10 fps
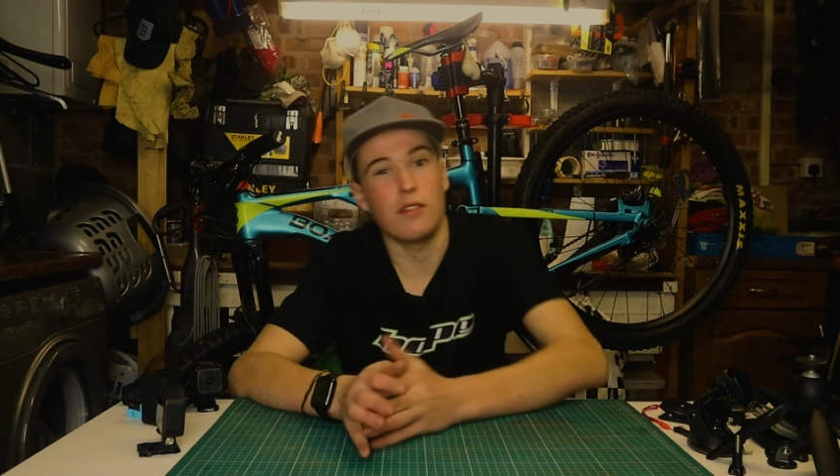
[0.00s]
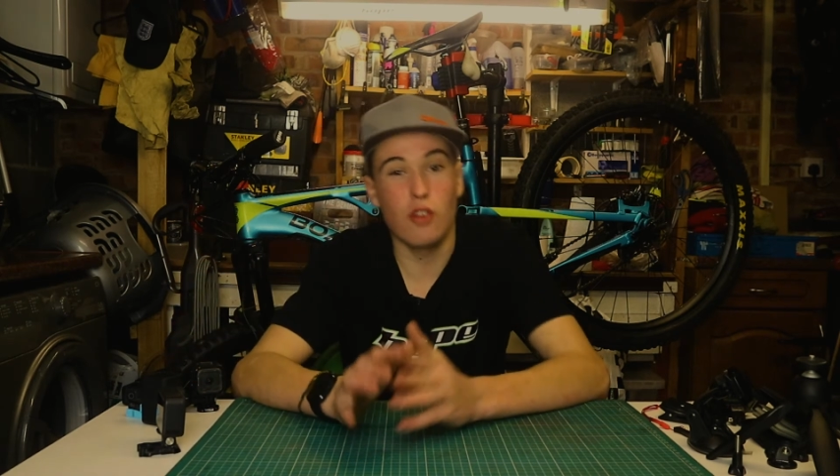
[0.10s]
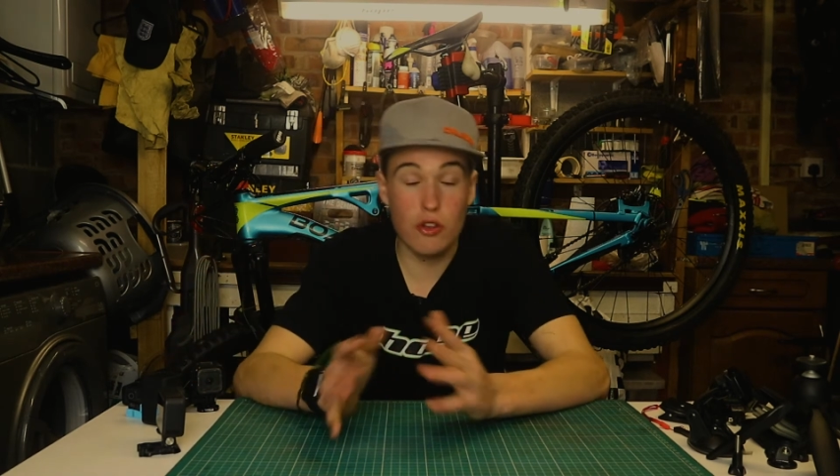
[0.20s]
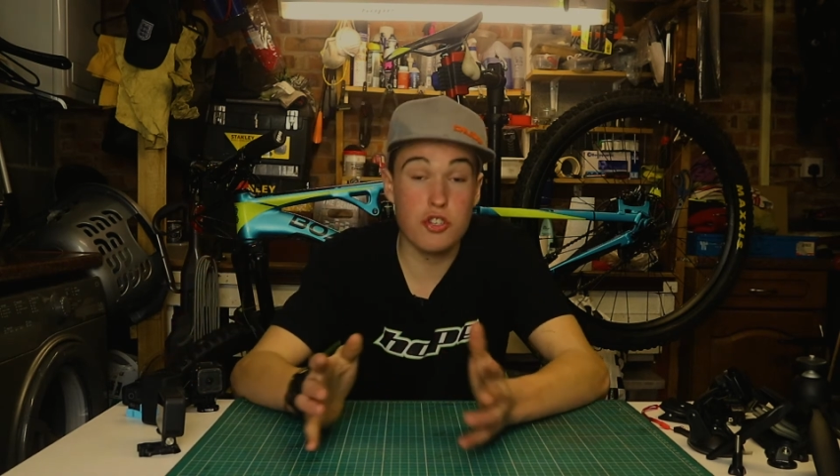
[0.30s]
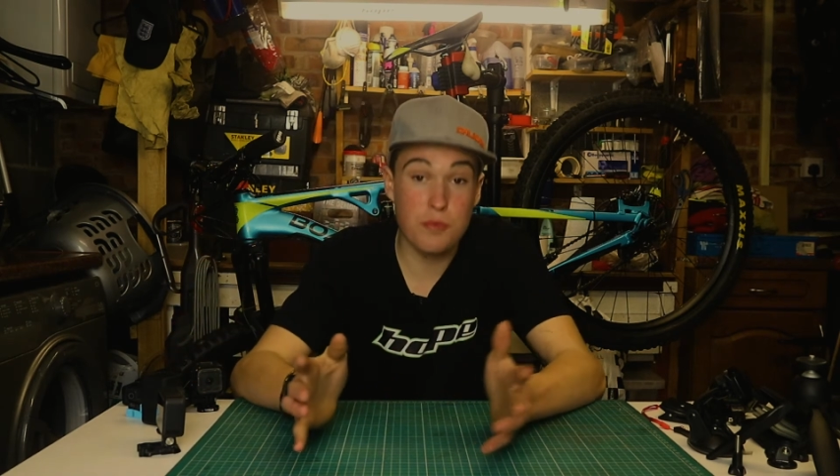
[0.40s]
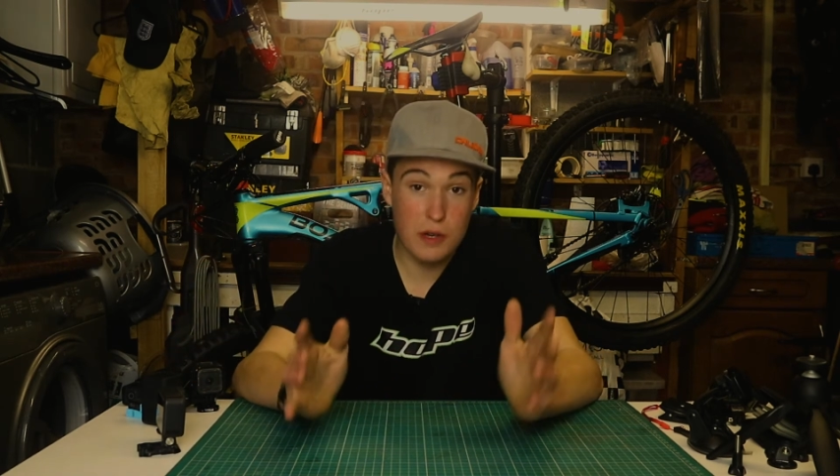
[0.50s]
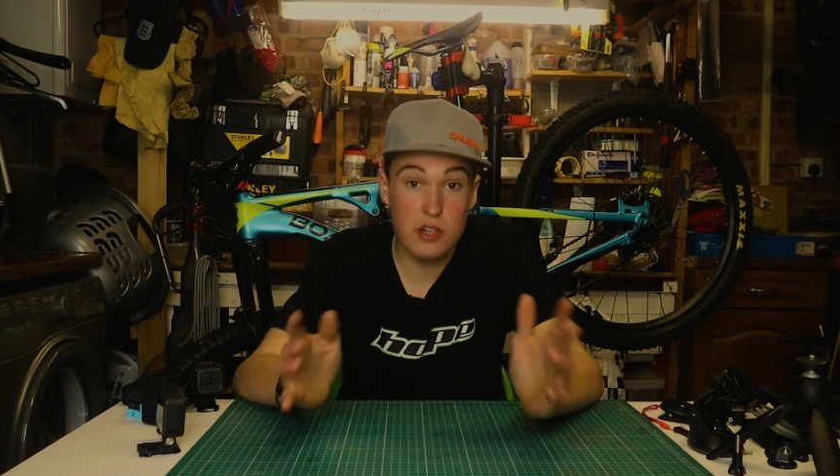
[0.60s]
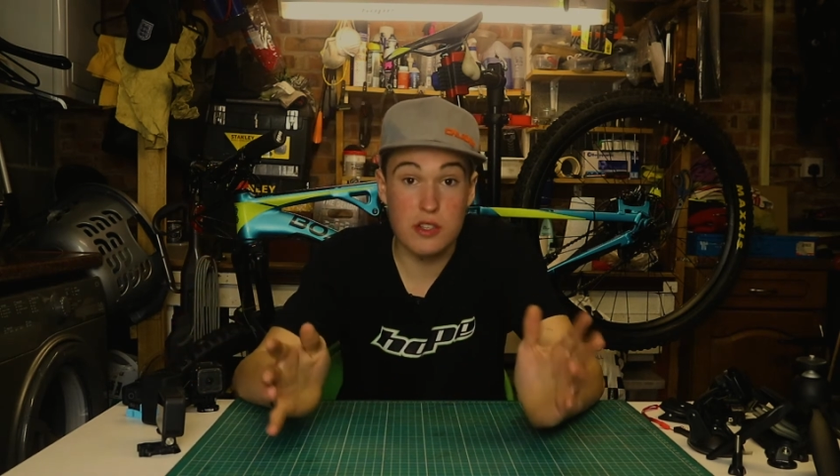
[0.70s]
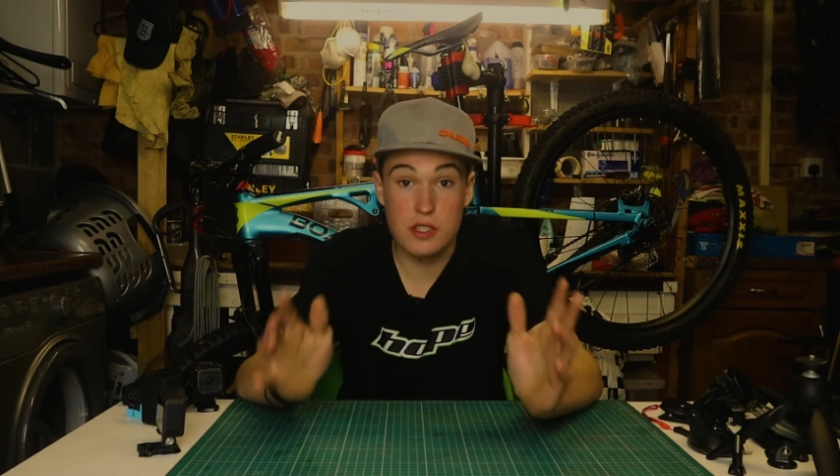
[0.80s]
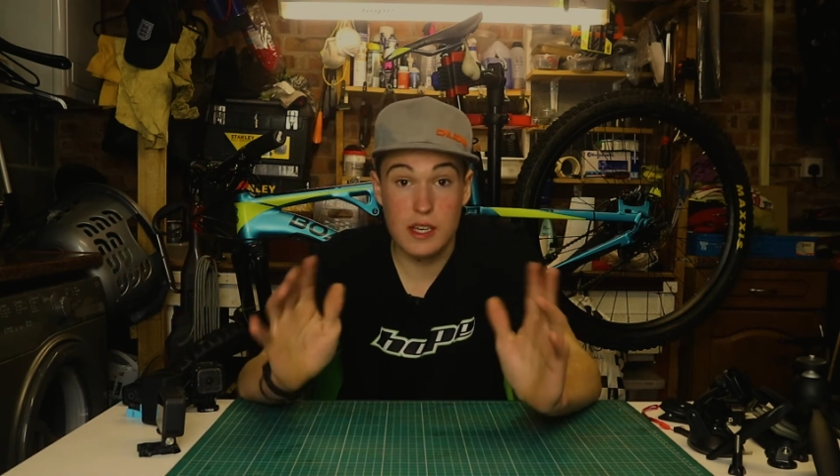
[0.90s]
not just
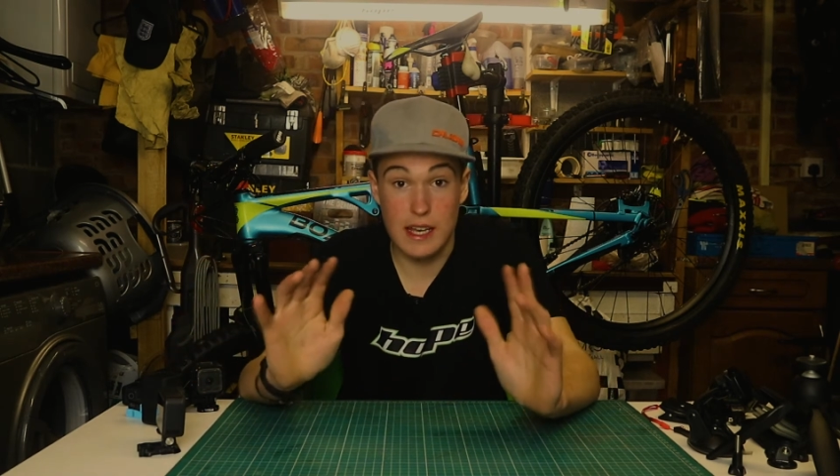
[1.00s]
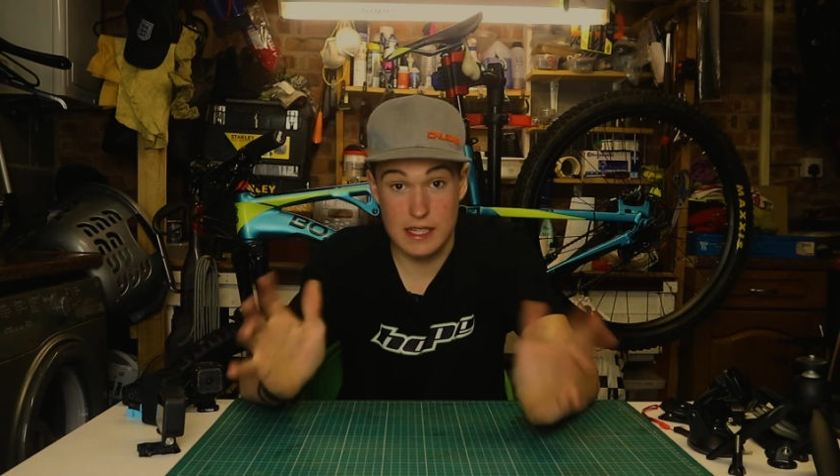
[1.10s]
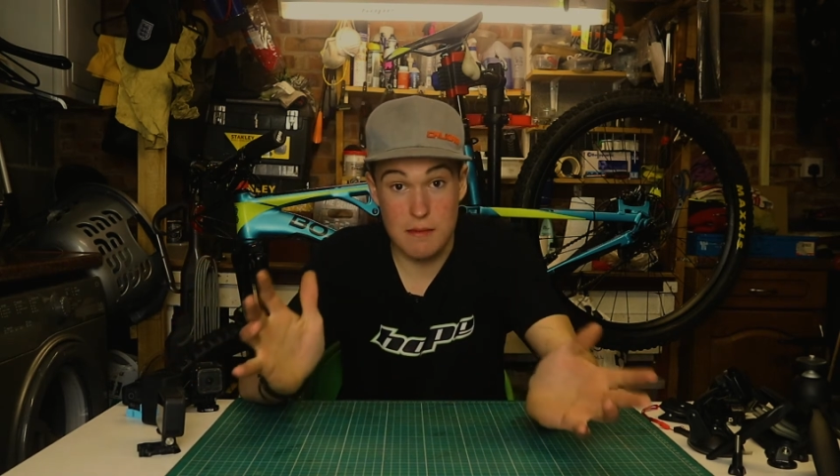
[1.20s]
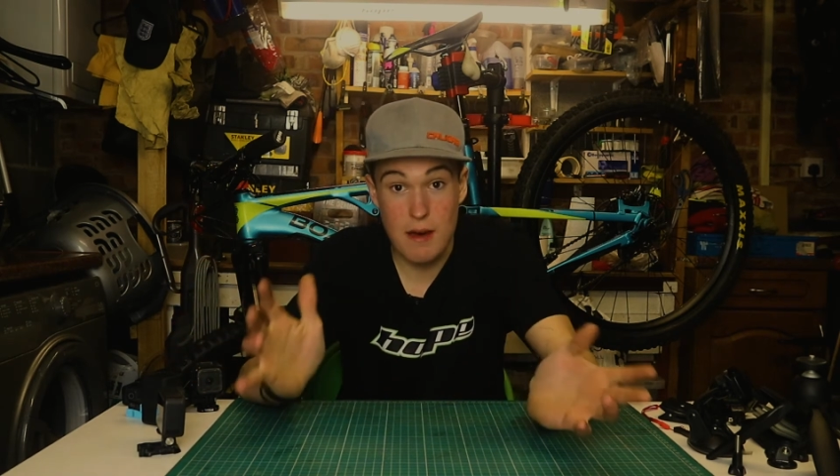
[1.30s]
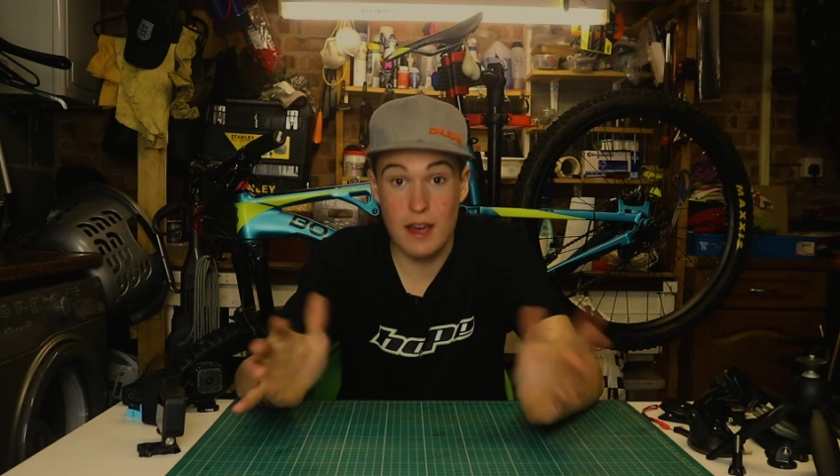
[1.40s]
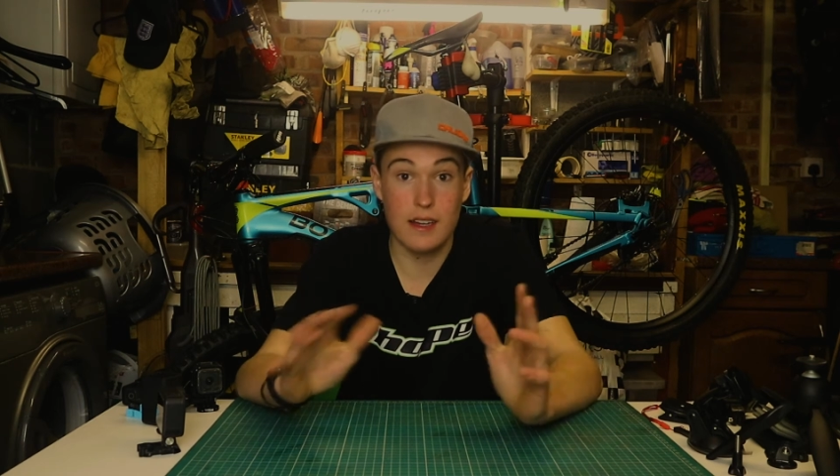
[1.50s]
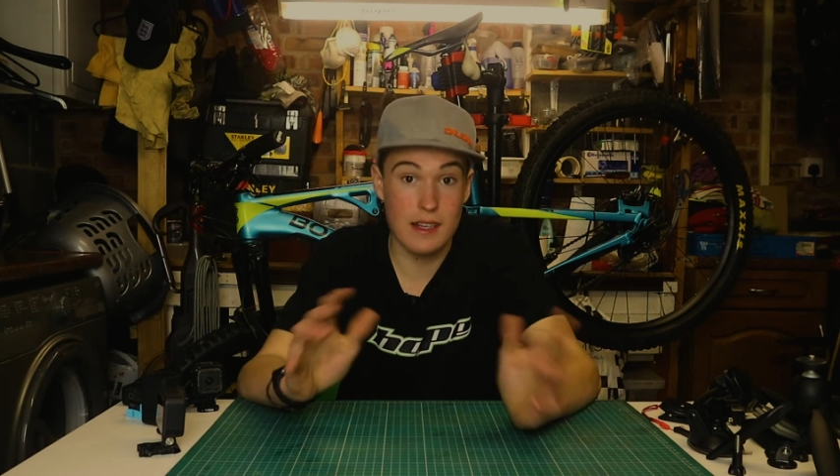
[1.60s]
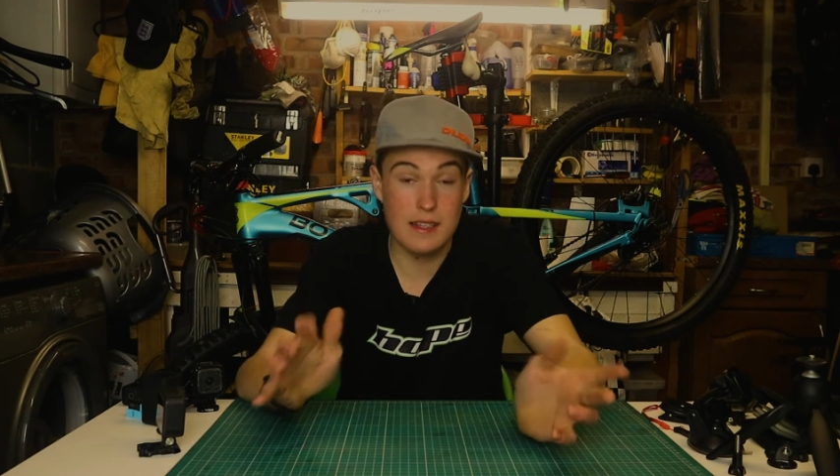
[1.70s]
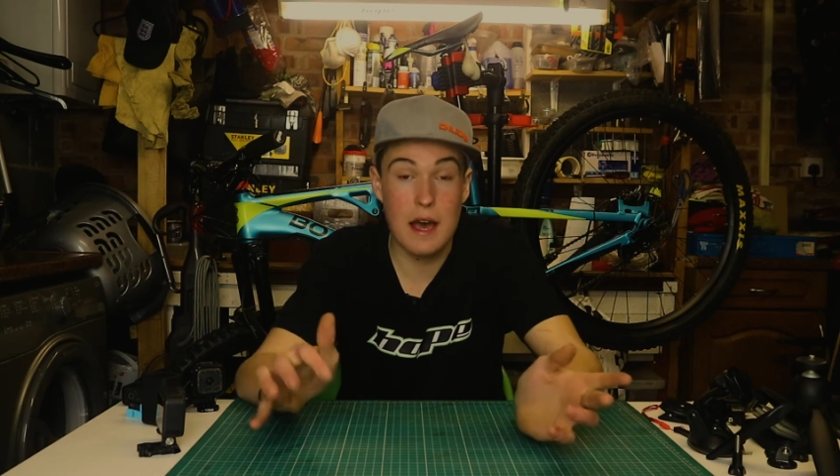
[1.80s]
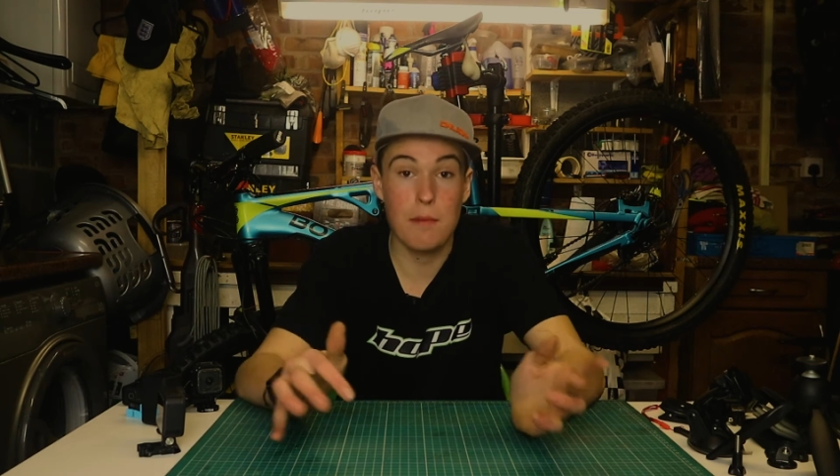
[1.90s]
because it's a Mac
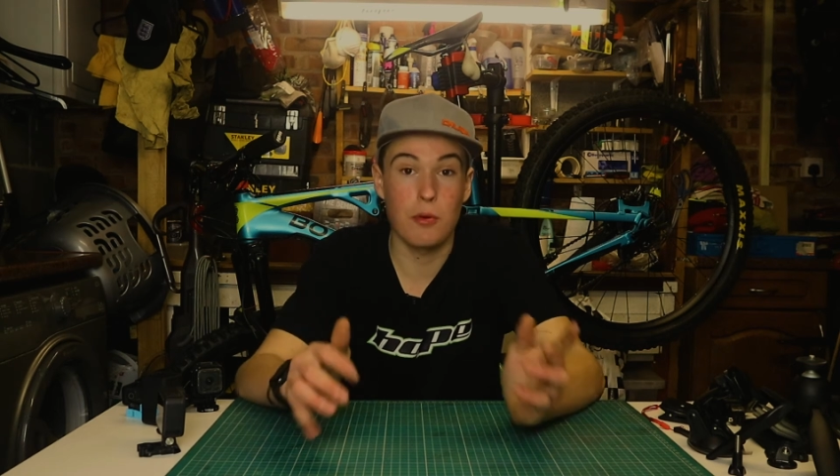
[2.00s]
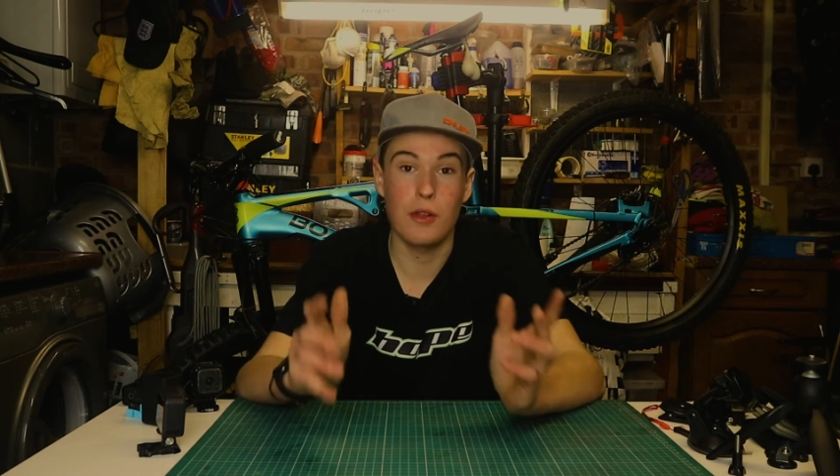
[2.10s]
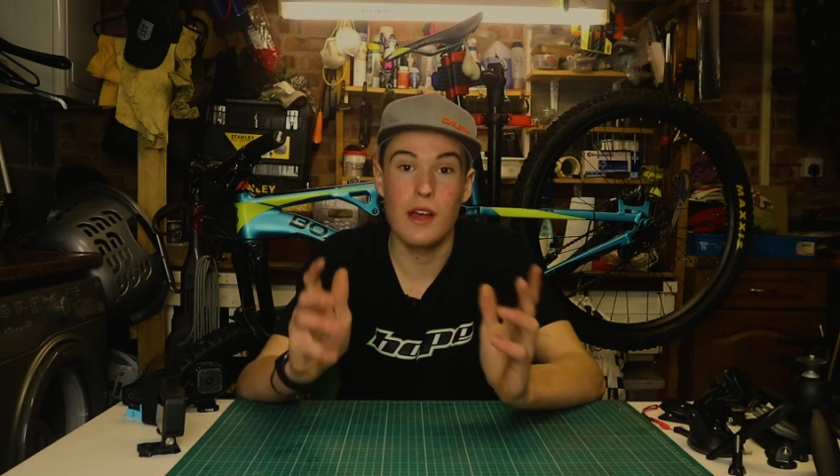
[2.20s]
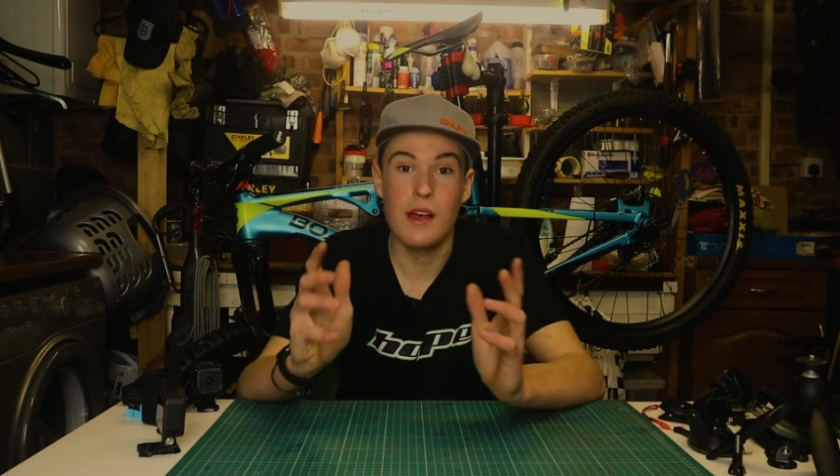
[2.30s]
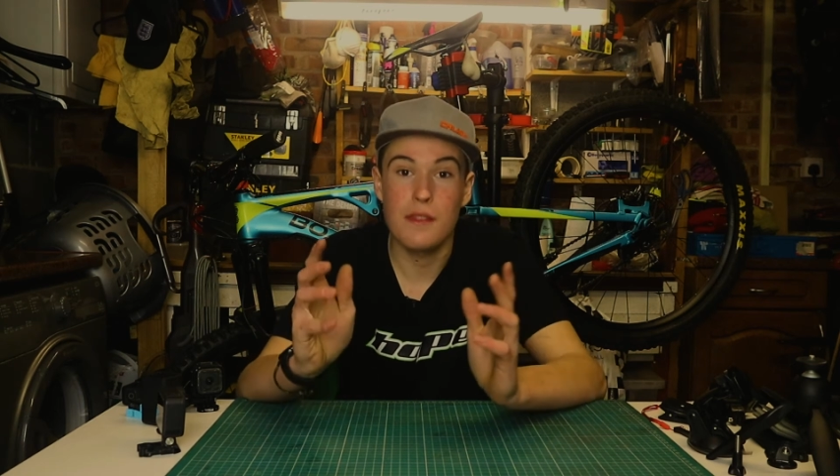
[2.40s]
and it's Apple.